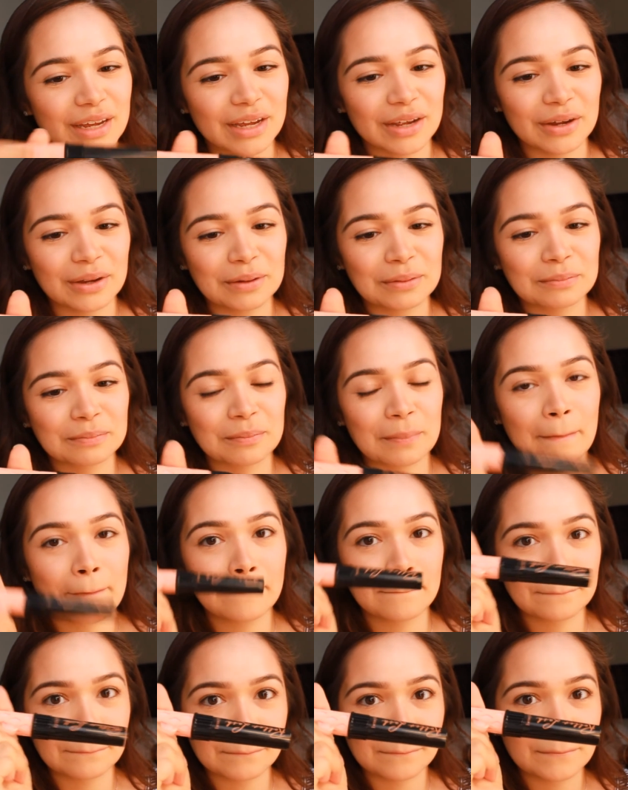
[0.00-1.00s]
right here
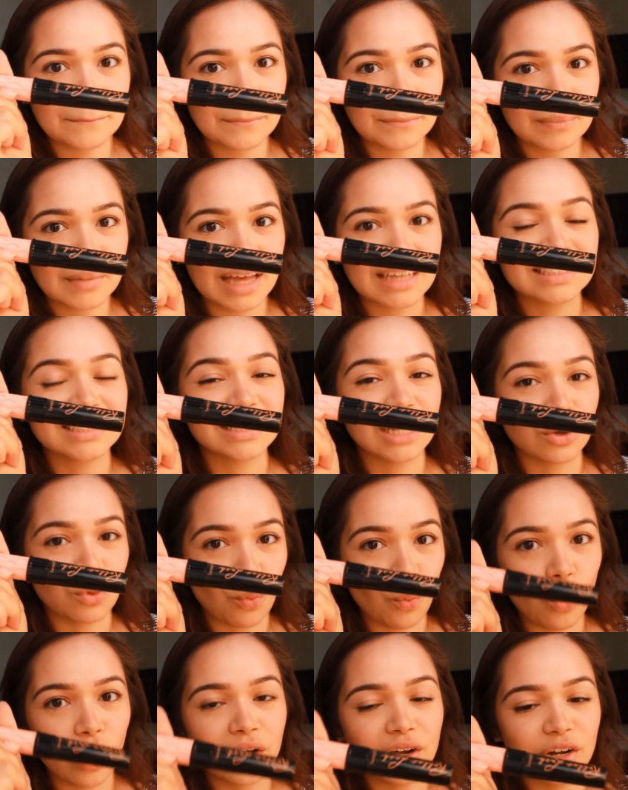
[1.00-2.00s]
has
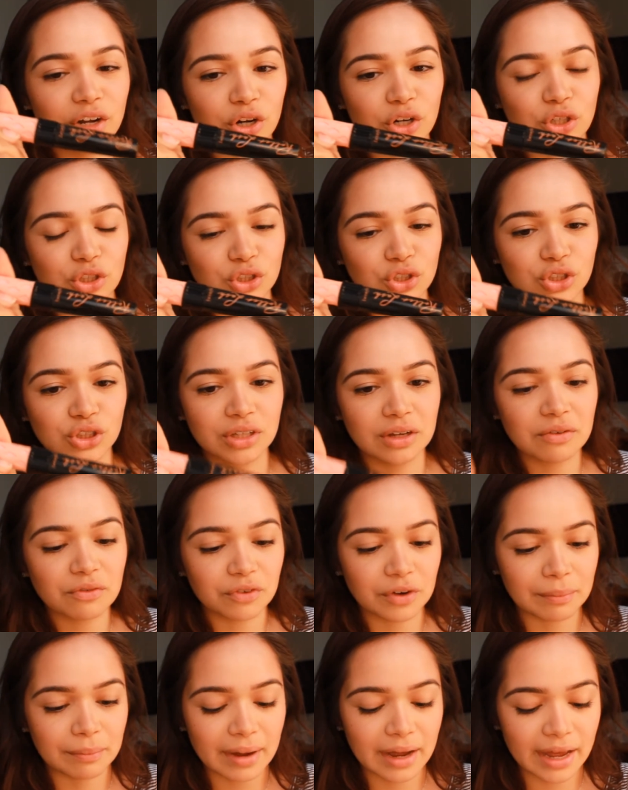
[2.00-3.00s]
done wonders
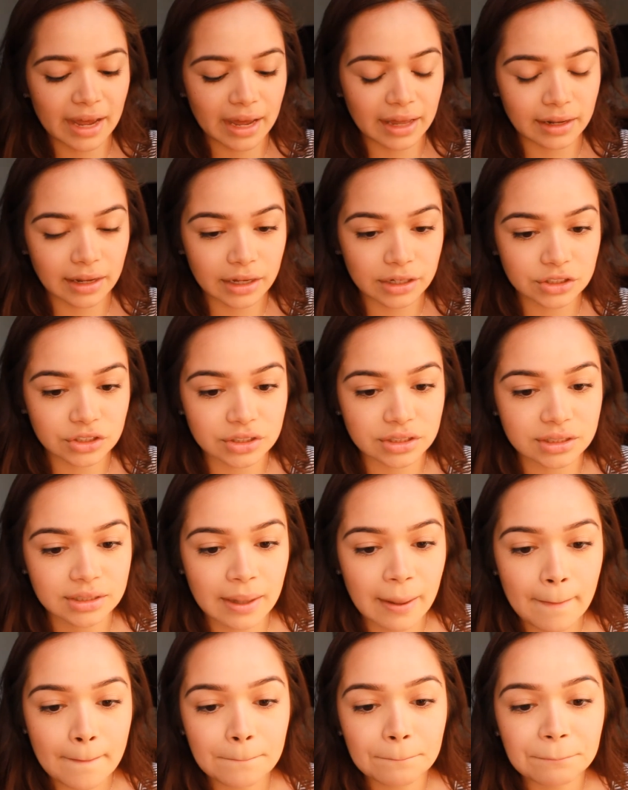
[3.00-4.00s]
for my
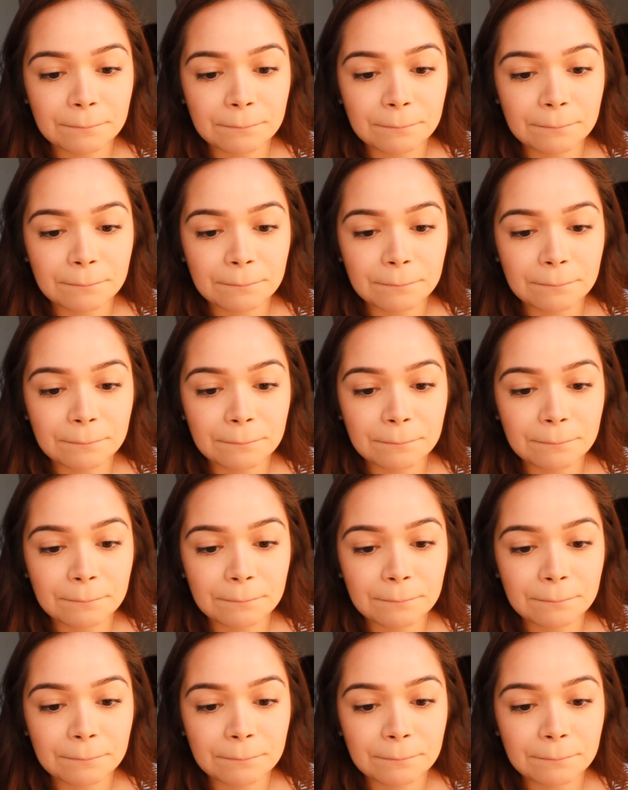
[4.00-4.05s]
eyelashes.